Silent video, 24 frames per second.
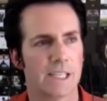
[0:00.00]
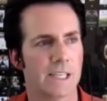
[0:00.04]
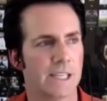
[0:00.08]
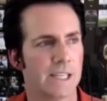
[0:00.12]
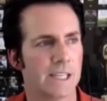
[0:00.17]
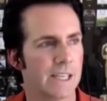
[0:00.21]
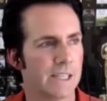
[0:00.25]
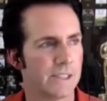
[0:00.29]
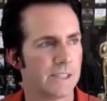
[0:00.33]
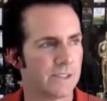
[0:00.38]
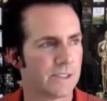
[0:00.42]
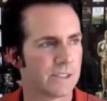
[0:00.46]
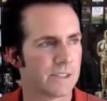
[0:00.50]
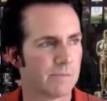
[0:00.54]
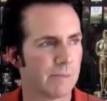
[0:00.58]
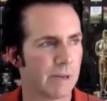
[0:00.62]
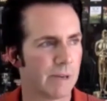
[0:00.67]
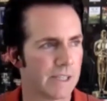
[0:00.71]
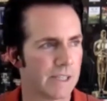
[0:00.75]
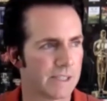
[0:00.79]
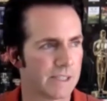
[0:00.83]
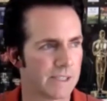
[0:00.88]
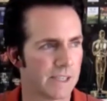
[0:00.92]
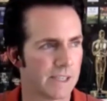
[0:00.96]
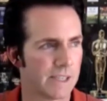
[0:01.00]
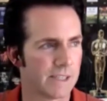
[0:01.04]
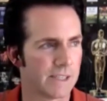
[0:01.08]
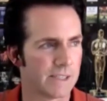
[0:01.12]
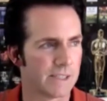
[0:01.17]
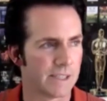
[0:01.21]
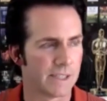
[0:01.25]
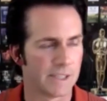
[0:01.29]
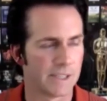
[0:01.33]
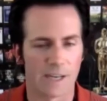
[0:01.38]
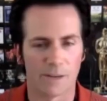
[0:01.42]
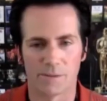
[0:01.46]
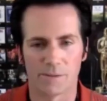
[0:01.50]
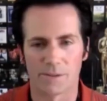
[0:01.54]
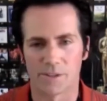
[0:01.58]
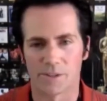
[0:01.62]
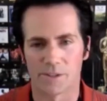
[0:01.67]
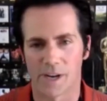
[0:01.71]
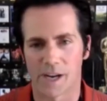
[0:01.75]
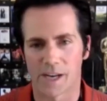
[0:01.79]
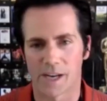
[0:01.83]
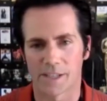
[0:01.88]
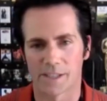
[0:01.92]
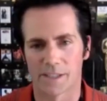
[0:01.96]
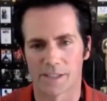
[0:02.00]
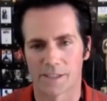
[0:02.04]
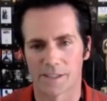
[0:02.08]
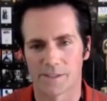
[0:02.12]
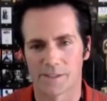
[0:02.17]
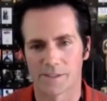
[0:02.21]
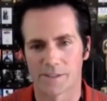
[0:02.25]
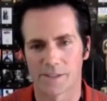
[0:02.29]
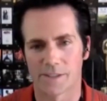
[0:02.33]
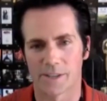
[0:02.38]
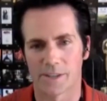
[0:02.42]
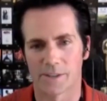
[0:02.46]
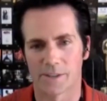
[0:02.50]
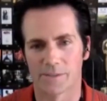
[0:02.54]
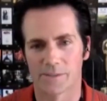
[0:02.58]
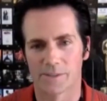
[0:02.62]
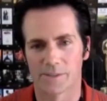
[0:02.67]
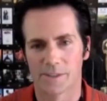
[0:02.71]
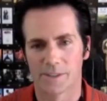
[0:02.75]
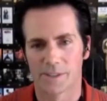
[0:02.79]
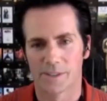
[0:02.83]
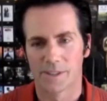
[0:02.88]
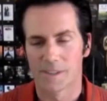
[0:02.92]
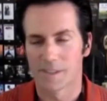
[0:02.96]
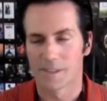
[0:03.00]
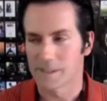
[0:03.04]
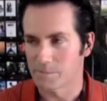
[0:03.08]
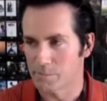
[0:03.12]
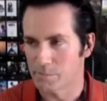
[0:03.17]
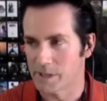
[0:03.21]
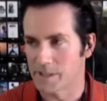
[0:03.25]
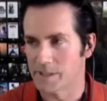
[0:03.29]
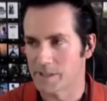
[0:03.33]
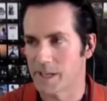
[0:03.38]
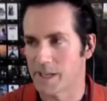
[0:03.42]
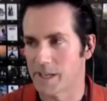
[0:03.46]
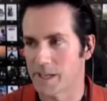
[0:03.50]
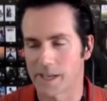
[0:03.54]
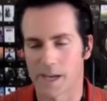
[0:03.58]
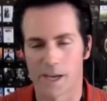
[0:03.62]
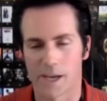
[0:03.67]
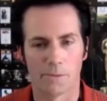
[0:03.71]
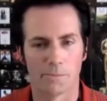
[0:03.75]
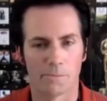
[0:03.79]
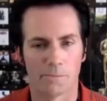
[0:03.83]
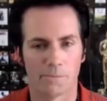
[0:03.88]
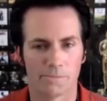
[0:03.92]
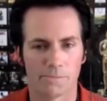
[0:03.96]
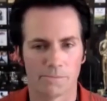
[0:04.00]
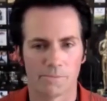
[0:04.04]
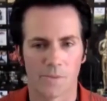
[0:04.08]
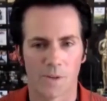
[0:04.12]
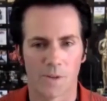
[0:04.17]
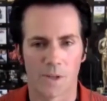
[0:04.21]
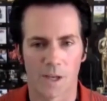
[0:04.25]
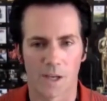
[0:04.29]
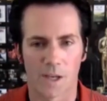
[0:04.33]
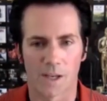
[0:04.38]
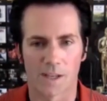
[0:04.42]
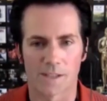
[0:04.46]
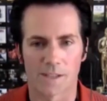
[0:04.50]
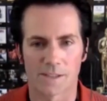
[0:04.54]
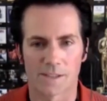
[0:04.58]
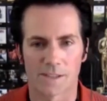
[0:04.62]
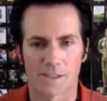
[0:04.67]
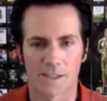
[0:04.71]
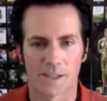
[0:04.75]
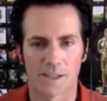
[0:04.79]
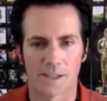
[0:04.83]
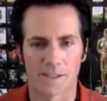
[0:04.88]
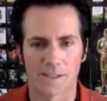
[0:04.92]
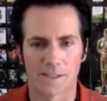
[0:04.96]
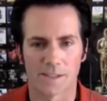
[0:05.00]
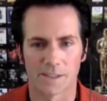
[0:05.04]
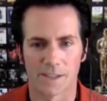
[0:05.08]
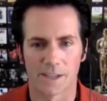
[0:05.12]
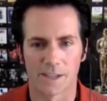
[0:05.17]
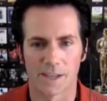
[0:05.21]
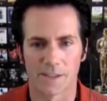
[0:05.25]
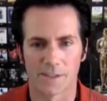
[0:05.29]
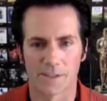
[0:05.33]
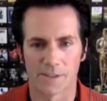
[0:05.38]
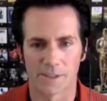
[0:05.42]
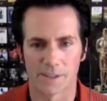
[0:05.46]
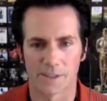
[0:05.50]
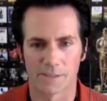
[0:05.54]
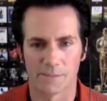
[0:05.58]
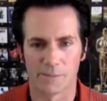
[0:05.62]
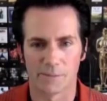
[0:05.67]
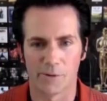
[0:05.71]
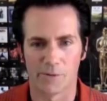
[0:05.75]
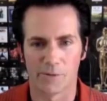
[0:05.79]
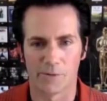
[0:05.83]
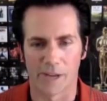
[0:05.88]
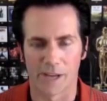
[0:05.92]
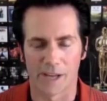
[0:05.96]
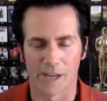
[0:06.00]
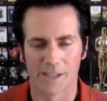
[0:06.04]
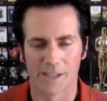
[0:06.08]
it just made sense that I would direct it. And so my day came. And I guess today's the day I direct a movie.